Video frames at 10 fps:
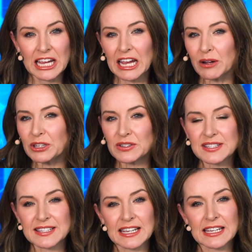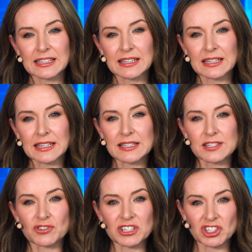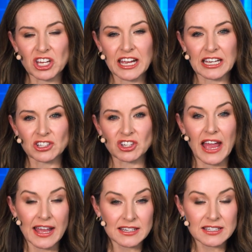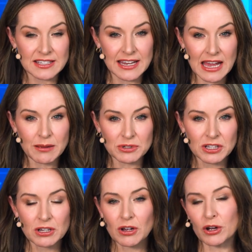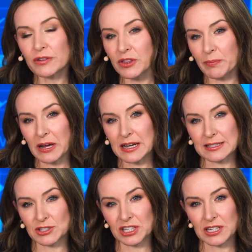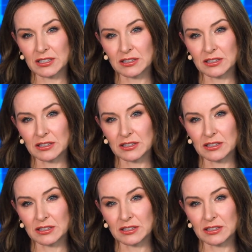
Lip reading: How are you seeing the industry change and adapt over the past year?